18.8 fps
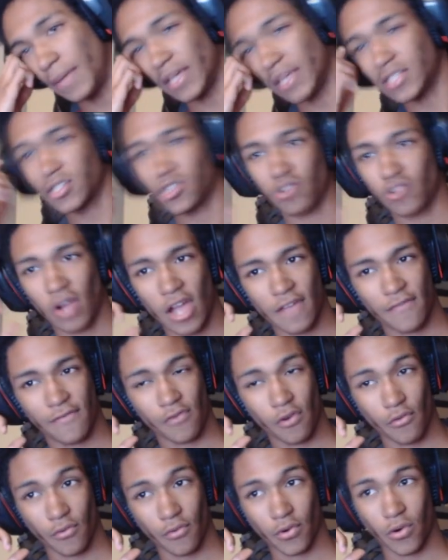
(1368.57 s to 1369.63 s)
a try for a
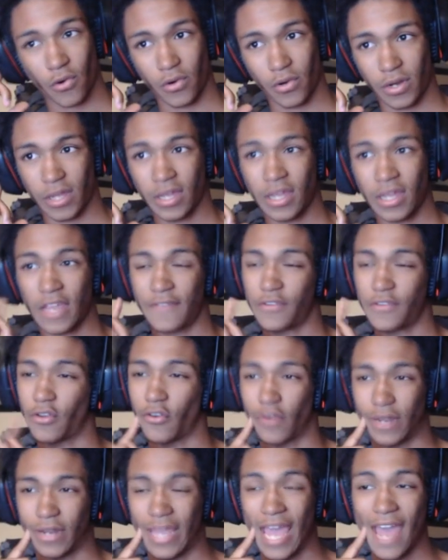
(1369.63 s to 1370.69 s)
recording if you
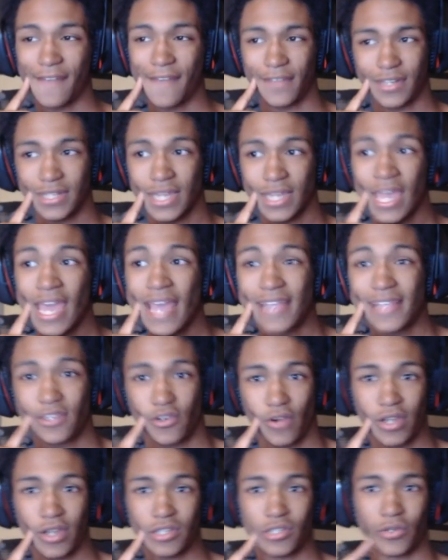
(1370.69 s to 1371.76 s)
already haven't? It's a
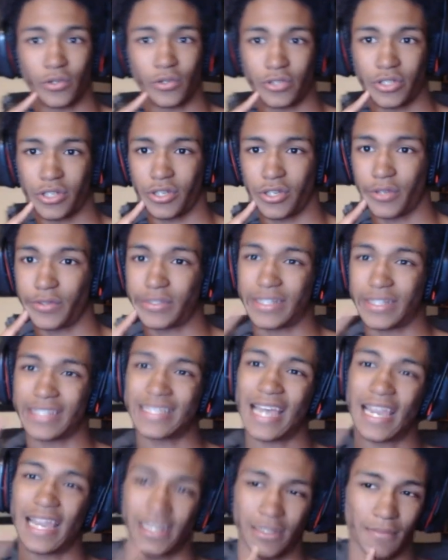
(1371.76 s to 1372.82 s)
great tool to use, and it's
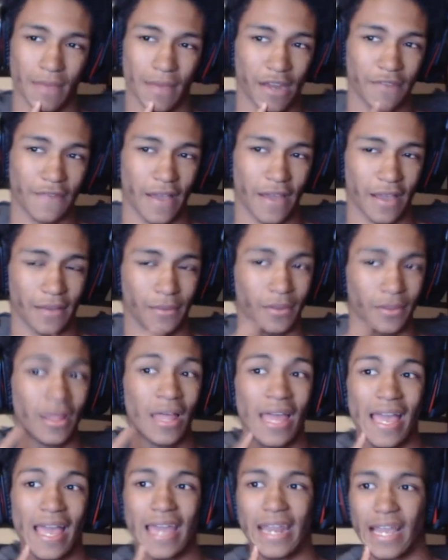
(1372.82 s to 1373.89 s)
highly modifiable
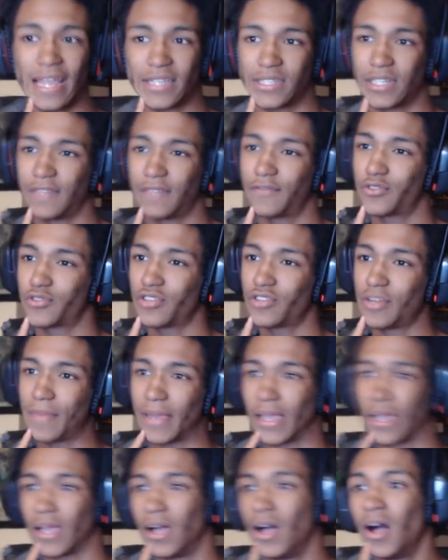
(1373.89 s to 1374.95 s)
and excellent for streaming.
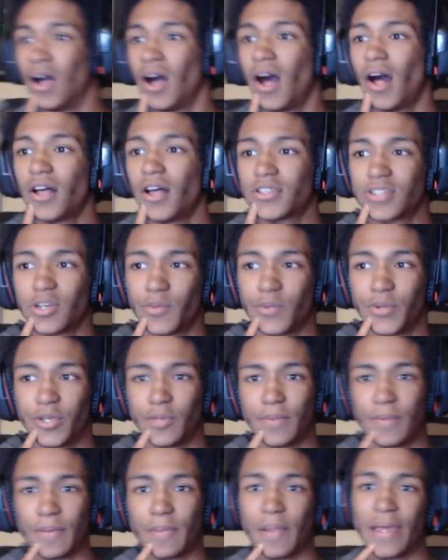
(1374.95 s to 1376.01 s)
Also, will you be
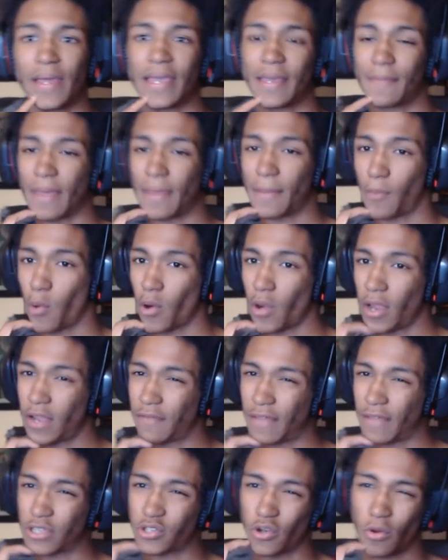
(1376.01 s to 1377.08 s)
playing more
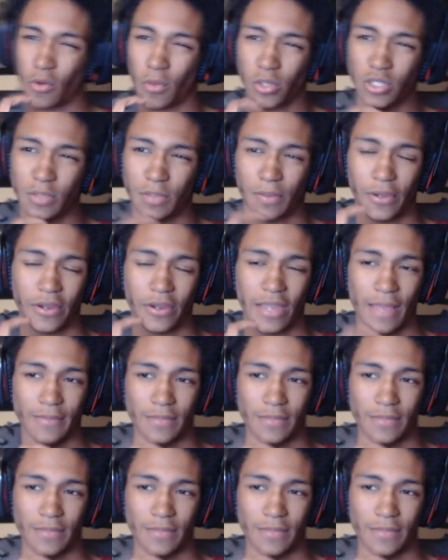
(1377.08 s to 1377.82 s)
adventure or multiplayer games in